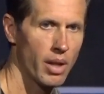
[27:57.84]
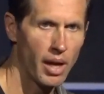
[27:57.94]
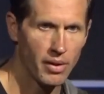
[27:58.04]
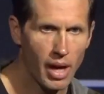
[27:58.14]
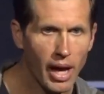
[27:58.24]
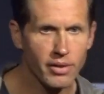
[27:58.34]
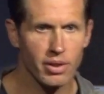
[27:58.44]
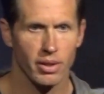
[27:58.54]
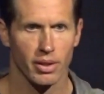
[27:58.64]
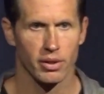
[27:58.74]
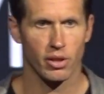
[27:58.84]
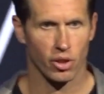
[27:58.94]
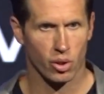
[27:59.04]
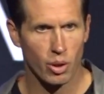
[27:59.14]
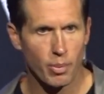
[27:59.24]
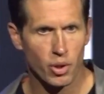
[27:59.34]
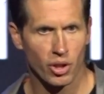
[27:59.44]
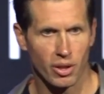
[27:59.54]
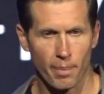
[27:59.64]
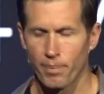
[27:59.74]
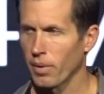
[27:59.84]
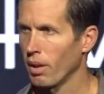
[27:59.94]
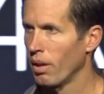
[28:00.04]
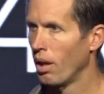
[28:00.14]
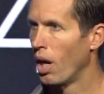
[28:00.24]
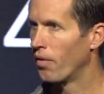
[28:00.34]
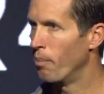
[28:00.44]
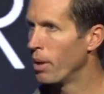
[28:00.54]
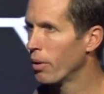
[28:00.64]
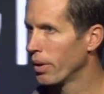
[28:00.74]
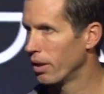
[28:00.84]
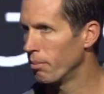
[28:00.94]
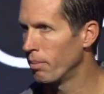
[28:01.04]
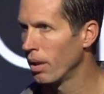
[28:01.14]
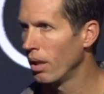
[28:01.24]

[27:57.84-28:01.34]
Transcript: And that's the description of Miriam